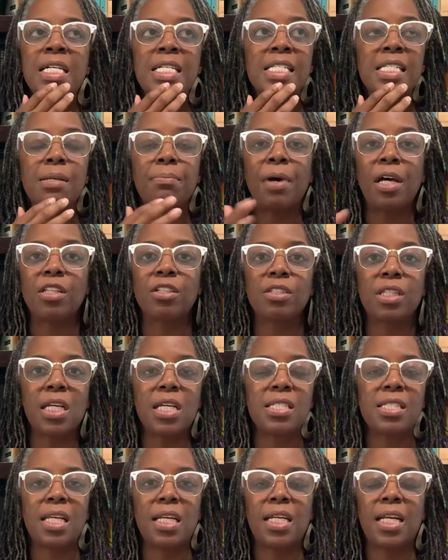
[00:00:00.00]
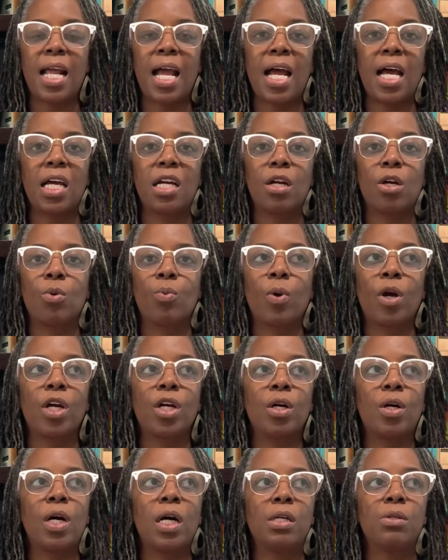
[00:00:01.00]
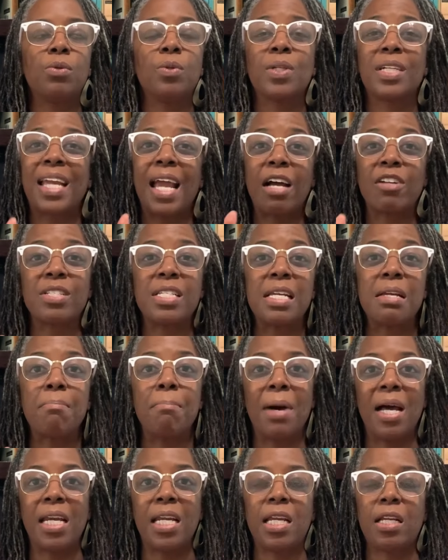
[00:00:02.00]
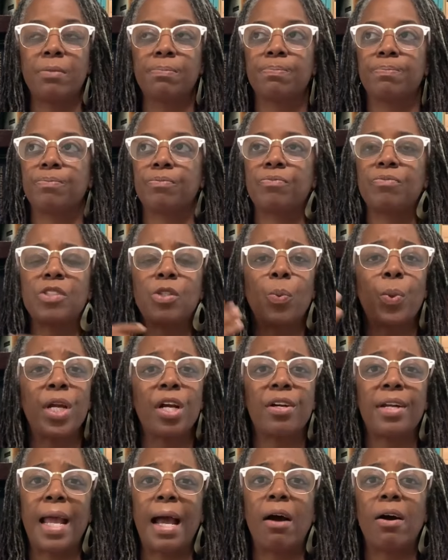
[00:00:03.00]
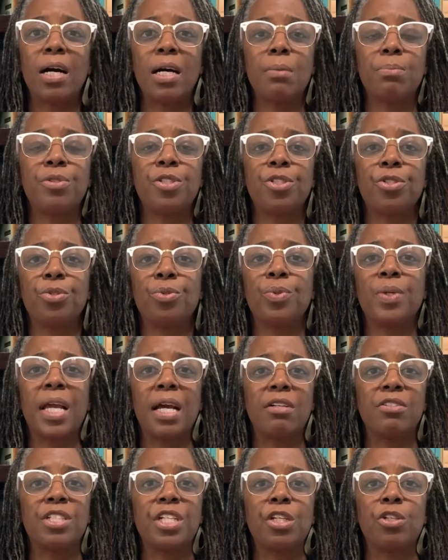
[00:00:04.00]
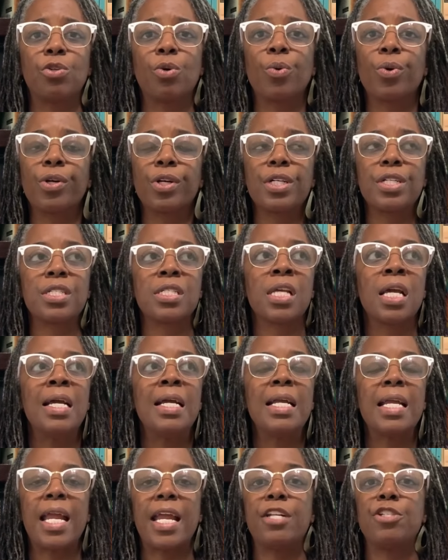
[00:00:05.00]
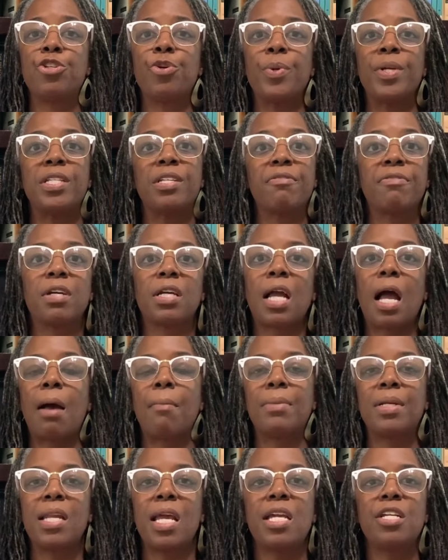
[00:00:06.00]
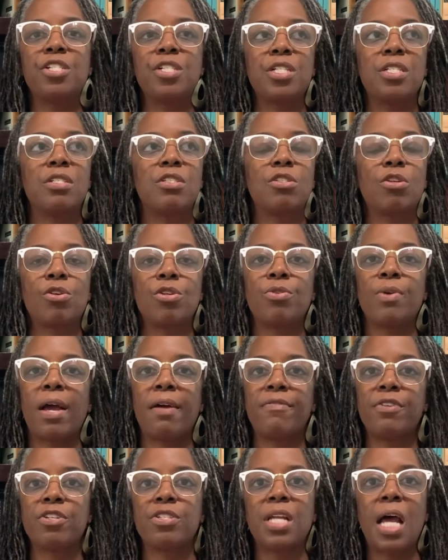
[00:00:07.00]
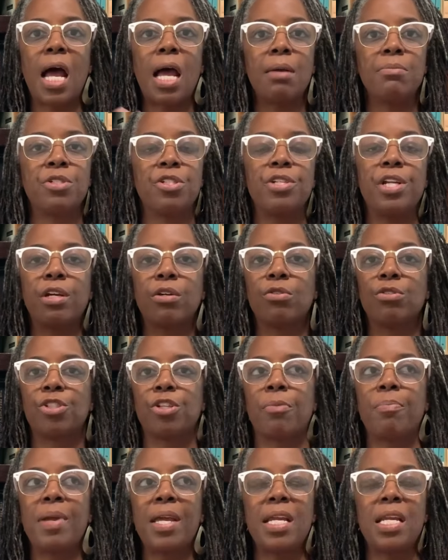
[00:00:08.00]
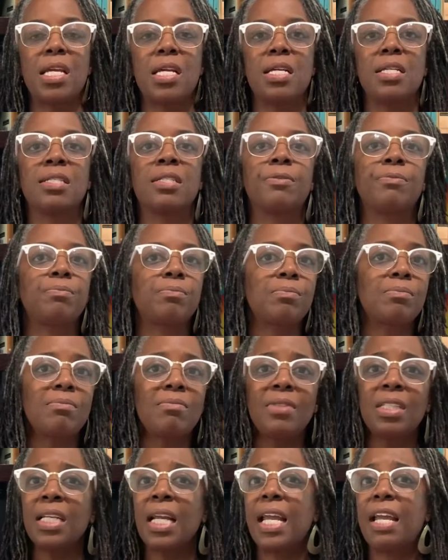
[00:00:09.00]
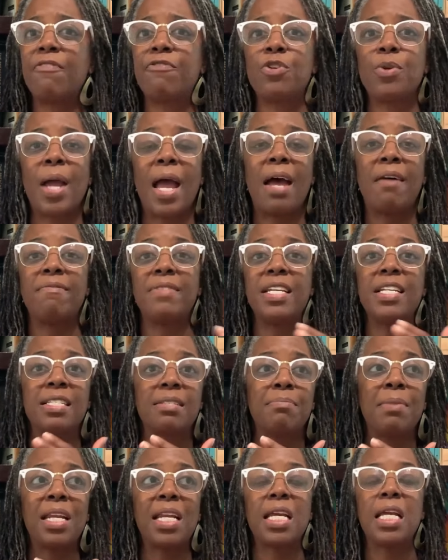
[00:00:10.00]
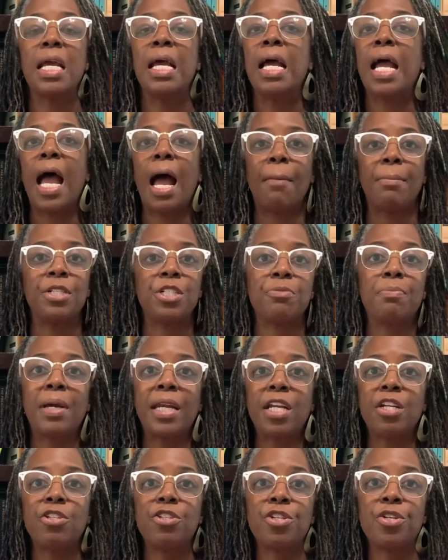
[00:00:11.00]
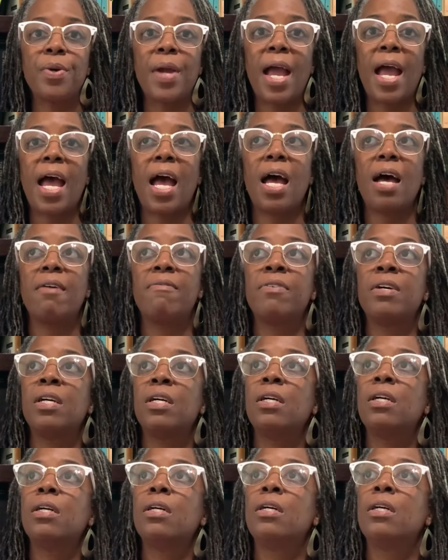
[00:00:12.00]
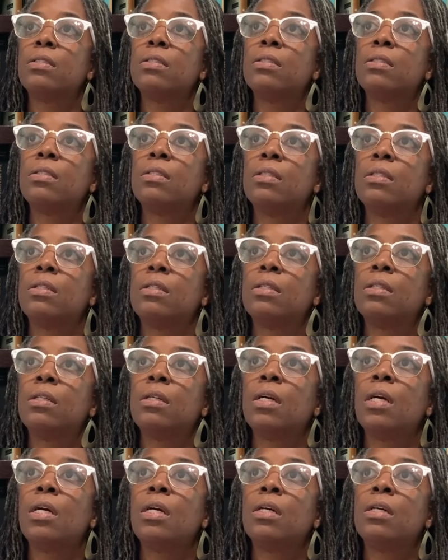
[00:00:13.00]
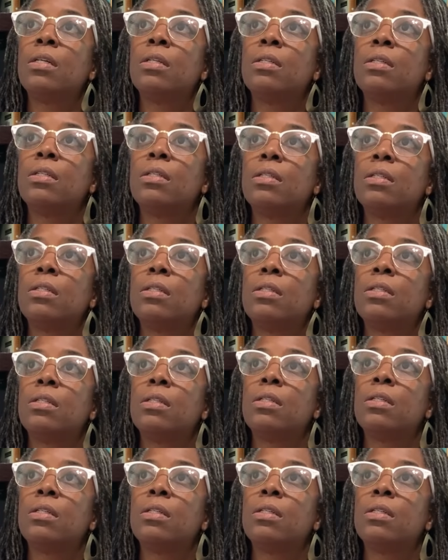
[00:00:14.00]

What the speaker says: Some other things that it had her work on were counting money. We are now up to counting quarters and doing different combinations. So you have your dimes, your nickels, your pennies. If you have this many, how much money do you have? I want to join the